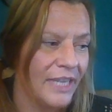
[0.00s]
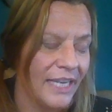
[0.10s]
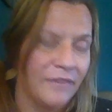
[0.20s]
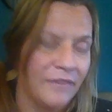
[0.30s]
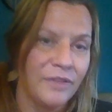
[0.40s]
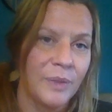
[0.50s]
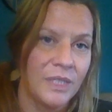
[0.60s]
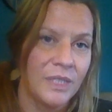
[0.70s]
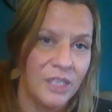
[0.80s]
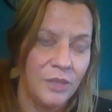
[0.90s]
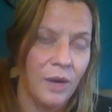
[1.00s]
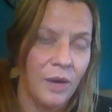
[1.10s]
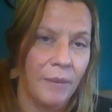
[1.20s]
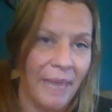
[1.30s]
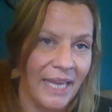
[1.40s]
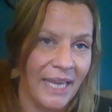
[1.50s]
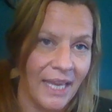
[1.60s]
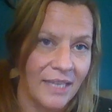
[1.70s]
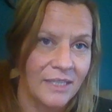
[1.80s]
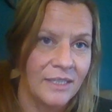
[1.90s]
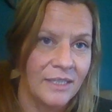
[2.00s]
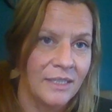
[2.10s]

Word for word: the influence you are making.